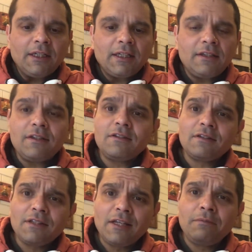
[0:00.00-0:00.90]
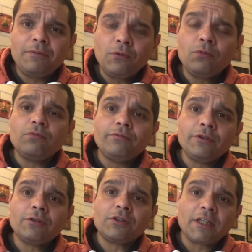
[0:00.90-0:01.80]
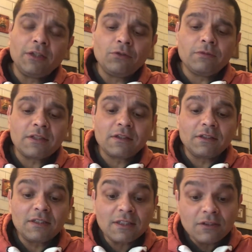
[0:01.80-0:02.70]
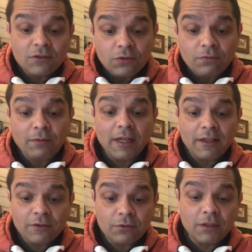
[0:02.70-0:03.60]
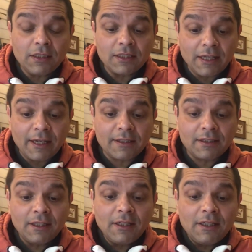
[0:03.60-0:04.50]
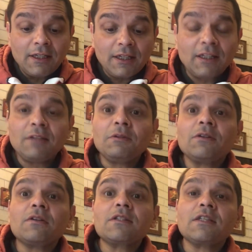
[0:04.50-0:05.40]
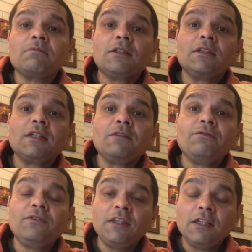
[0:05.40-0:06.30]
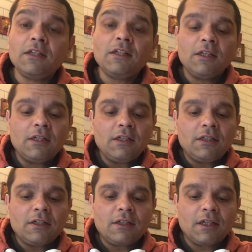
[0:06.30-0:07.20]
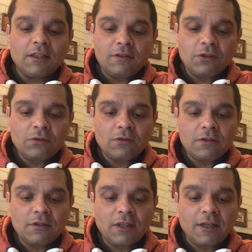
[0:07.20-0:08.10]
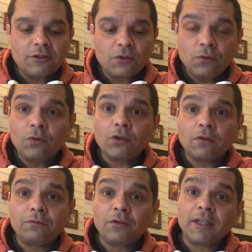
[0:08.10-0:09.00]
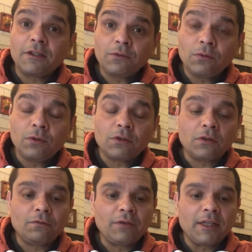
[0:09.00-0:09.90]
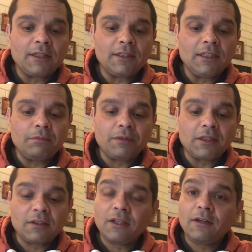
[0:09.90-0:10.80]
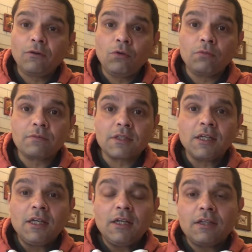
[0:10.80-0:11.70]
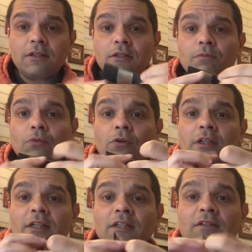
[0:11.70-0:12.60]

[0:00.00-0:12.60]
And these will just help you, you know, tide over some things. And while doing that, I came across something that I feel others should also catch hold of or get hold of and keep it at their homes. It's a small little